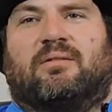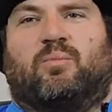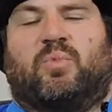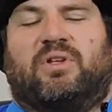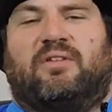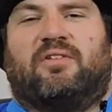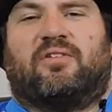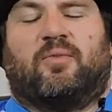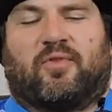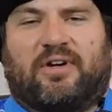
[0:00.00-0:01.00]
please
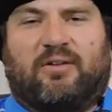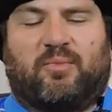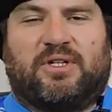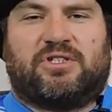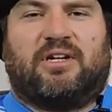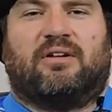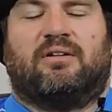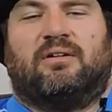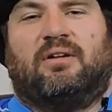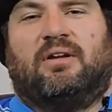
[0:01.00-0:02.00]
subscribe to my channel.
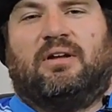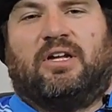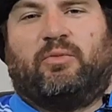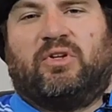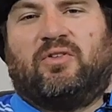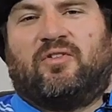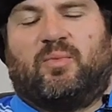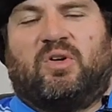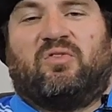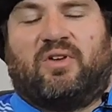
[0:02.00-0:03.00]
I'll be doing some
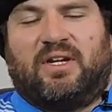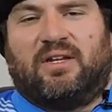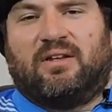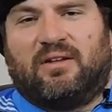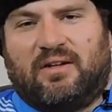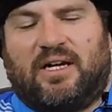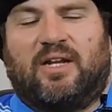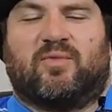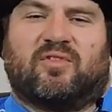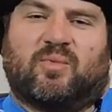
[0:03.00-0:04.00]
more funny
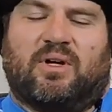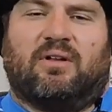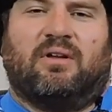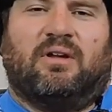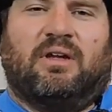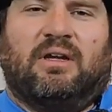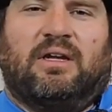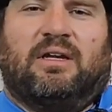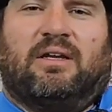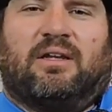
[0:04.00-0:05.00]
items as well,
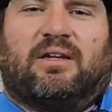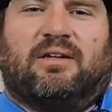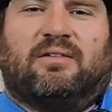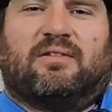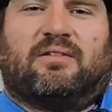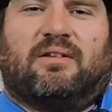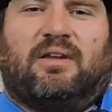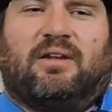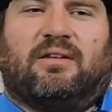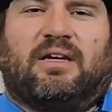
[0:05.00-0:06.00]
because
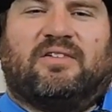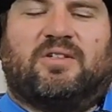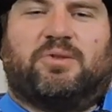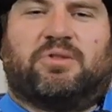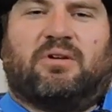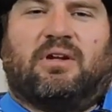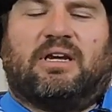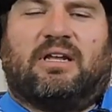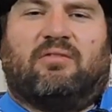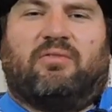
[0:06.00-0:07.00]
life's too short. You
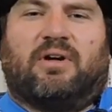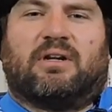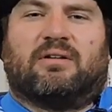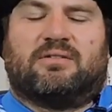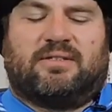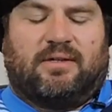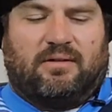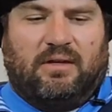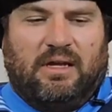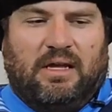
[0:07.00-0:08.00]
gotta have fun.
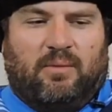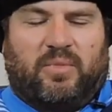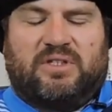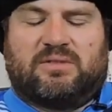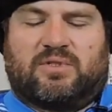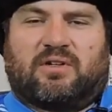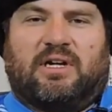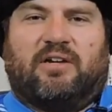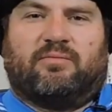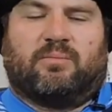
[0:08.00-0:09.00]
So please
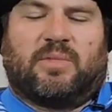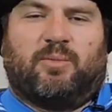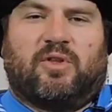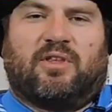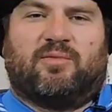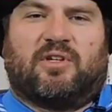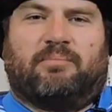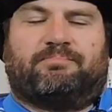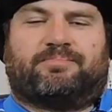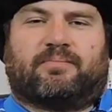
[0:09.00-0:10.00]
subscribe. Give me a thumbs
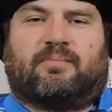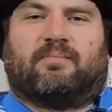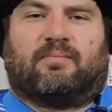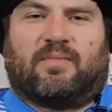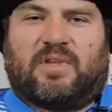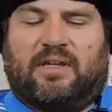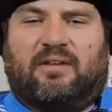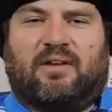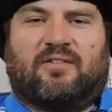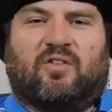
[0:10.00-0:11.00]
up. Thank
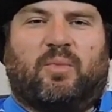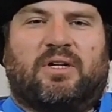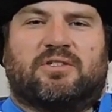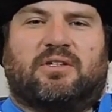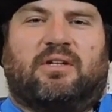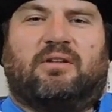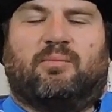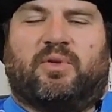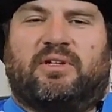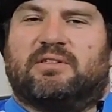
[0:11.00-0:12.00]
you guys so much,
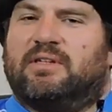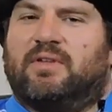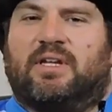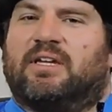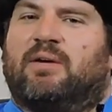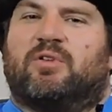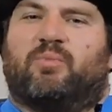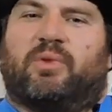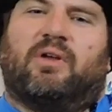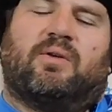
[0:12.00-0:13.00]
and please leave any comments
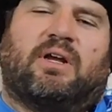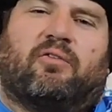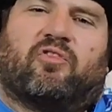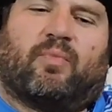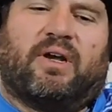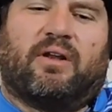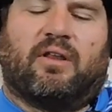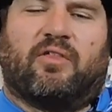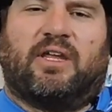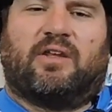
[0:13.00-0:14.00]
below, and I'll respond.
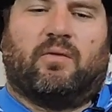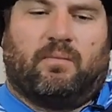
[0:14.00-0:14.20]
Thank you.